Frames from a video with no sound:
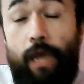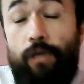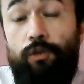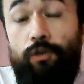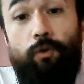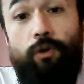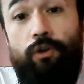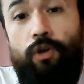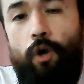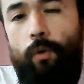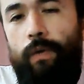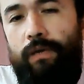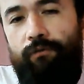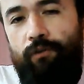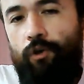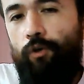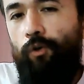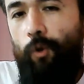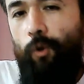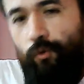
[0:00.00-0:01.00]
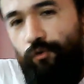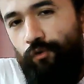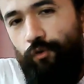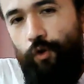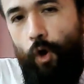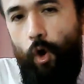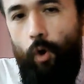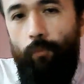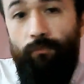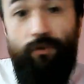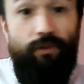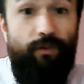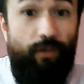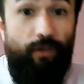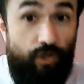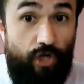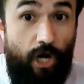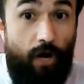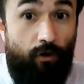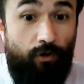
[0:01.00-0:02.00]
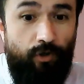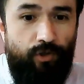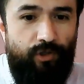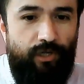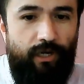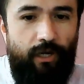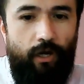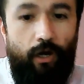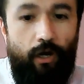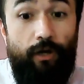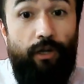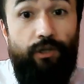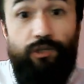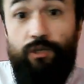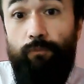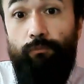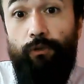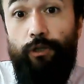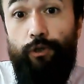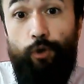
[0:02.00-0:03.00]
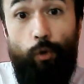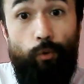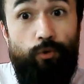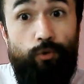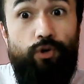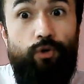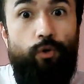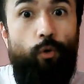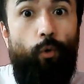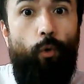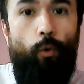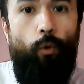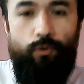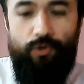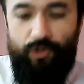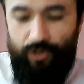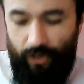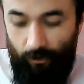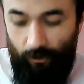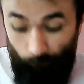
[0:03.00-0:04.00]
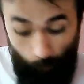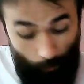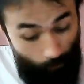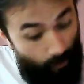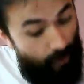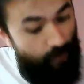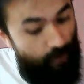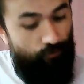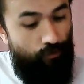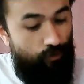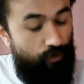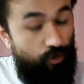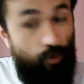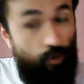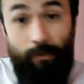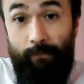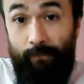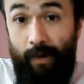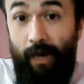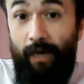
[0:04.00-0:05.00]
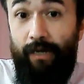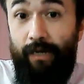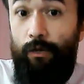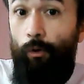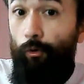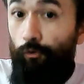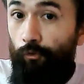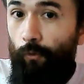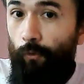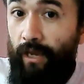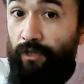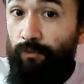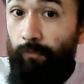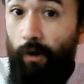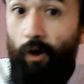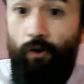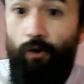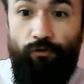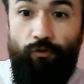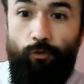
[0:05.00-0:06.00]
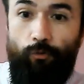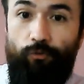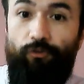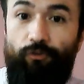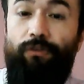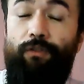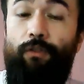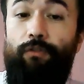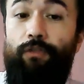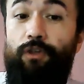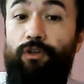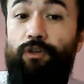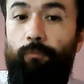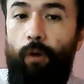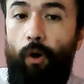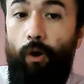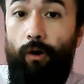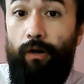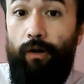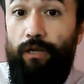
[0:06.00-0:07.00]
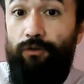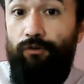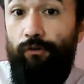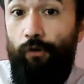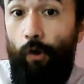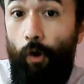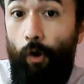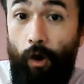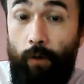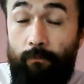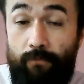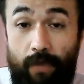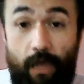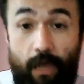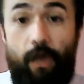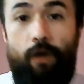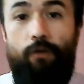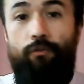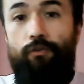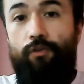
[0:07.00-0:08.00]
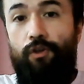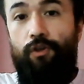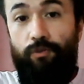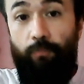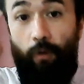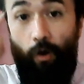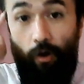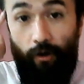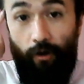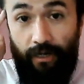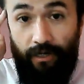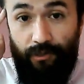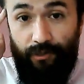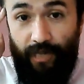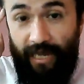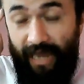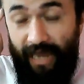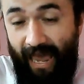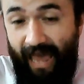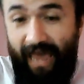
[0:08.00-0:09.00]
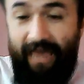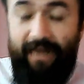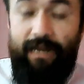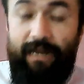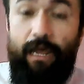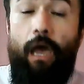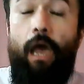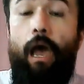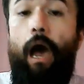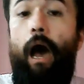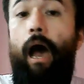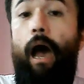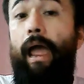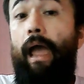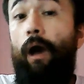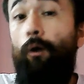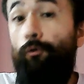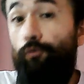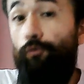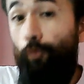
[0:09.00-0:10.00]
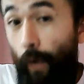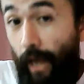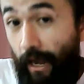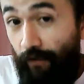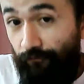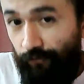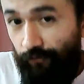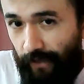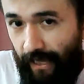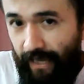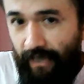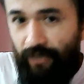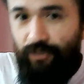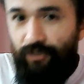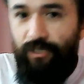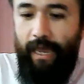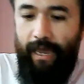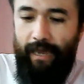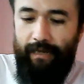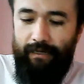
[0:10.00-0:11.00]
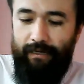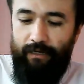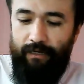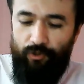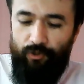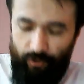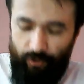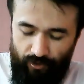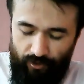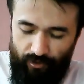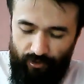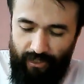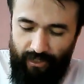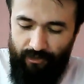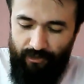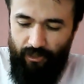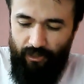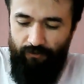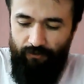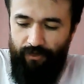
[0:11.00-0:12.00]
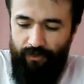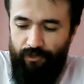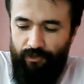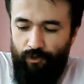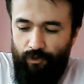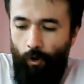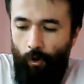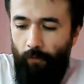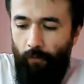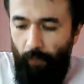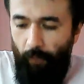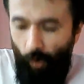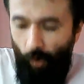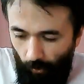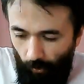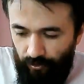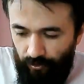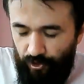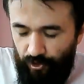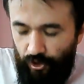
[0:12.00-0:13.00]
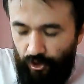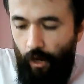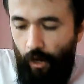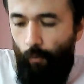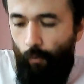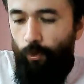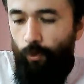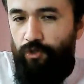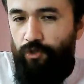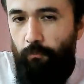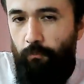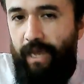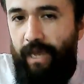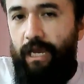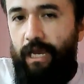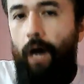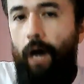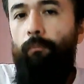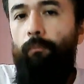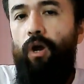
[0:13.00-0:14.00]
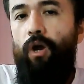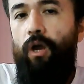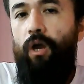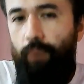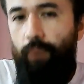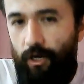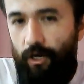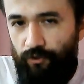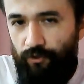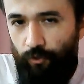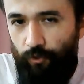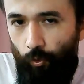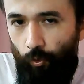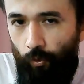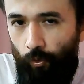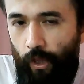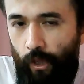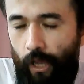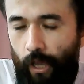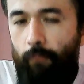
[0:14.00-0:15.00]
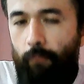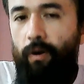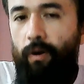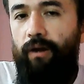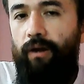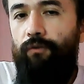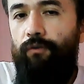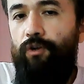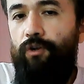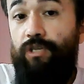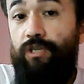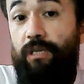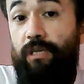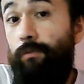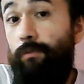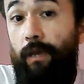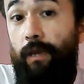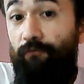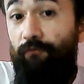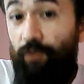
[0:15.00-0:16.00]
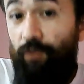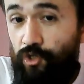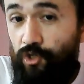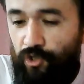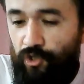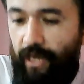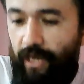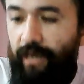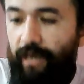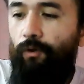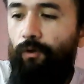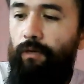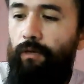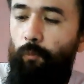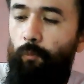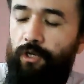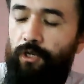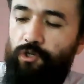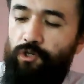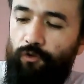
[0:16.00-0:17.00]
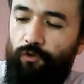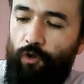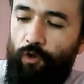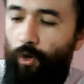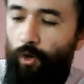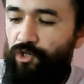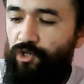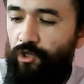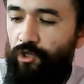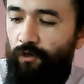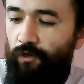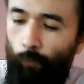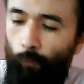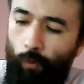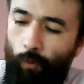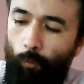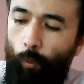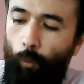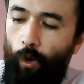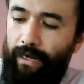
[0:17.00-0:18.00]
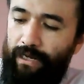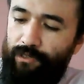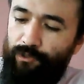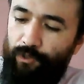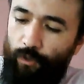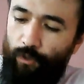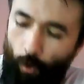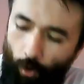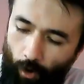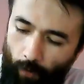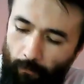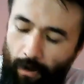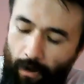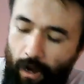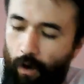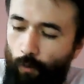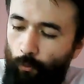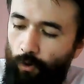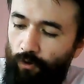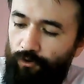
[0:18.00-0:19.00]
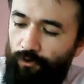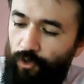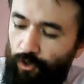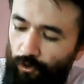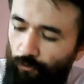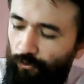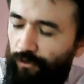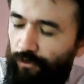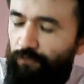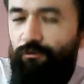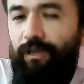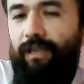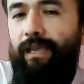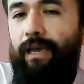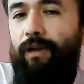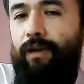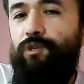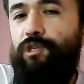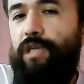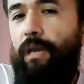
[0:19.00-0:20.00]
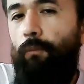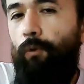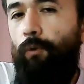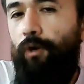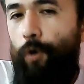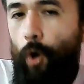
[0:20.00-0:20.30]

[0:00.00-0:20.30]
You could go even closer to home than the chair you're sitting on and simply go to your own self. Well, the human body also has parts. You'll see that this part is an arm, this part is a head, I also have legs, and in a certain sense these are parts which make up a composite whole. But there seems to be a vicious cycle in which the question of, well, what is an arm? Well, you can only really understand what an